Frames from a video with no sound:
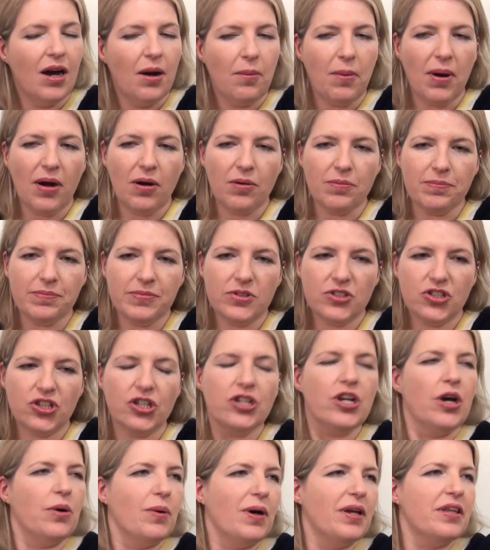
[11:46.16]
Well, do
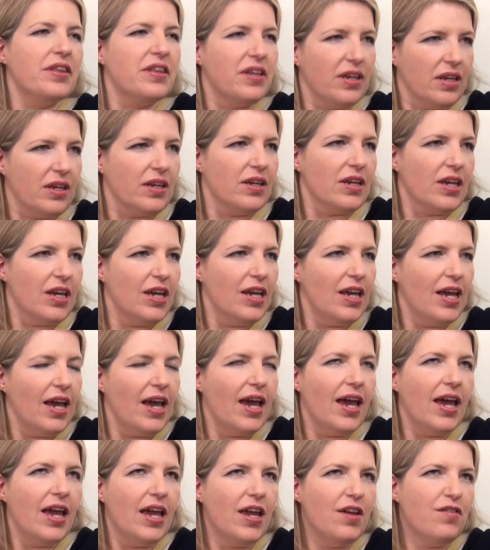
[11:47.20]
you know, I think
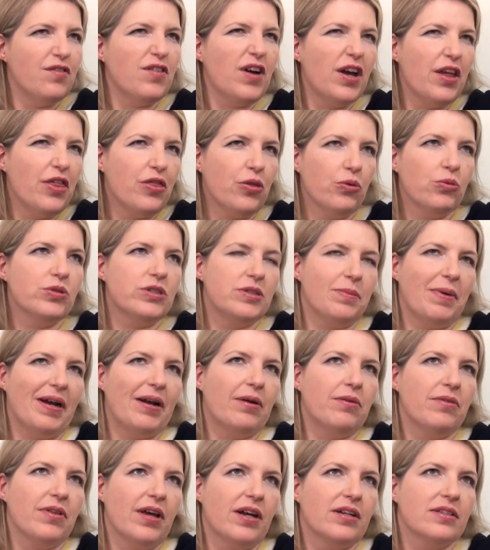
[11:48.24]
if I thought
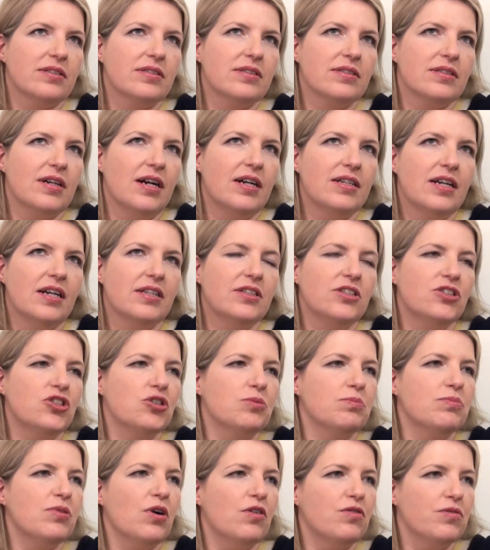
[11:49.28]
about that, I'd either
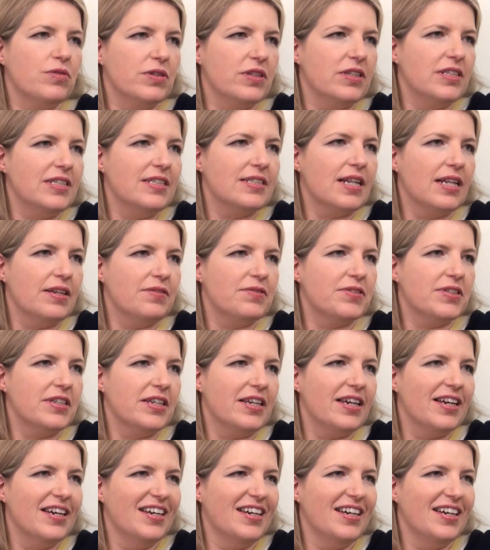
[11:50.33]
jump off one of these cliffs here.